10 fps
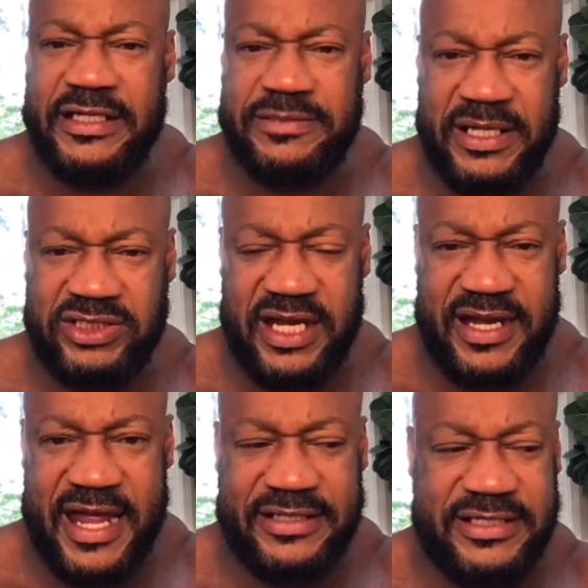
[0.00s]
especially
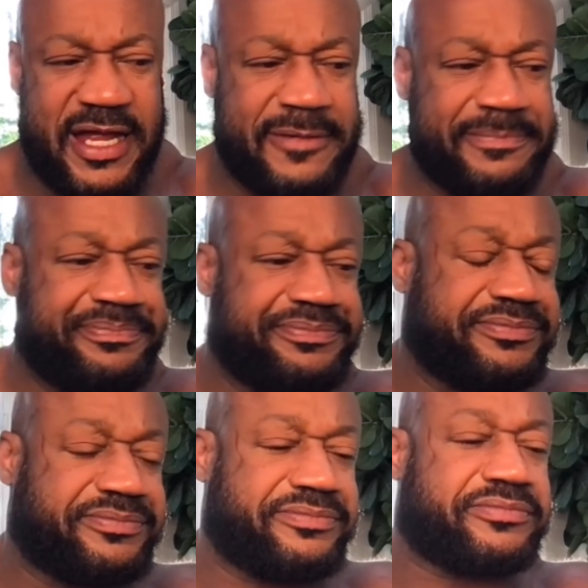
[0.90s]
at
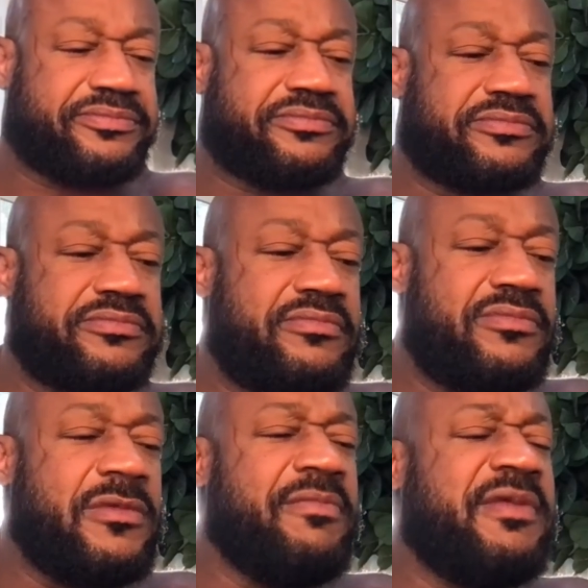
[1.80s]
nighttime,
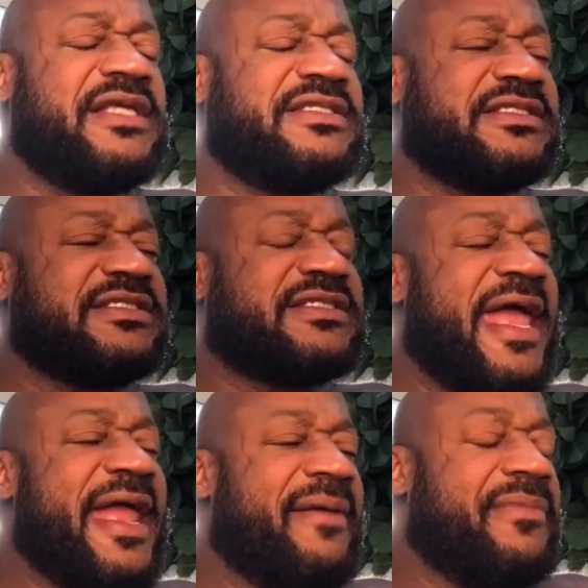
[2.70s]
because it's a
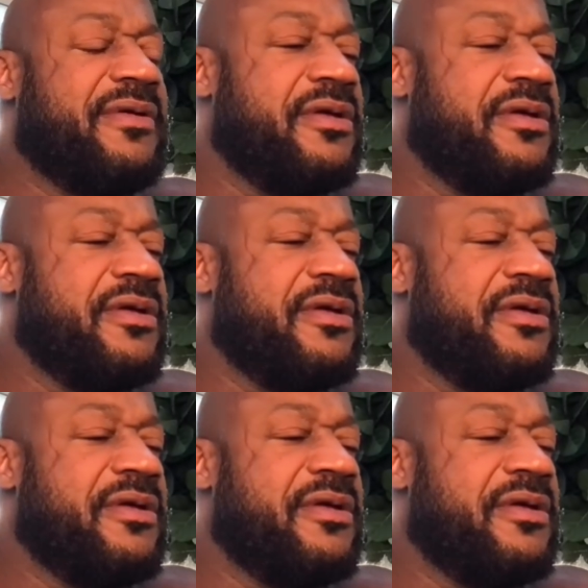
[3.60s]
scam.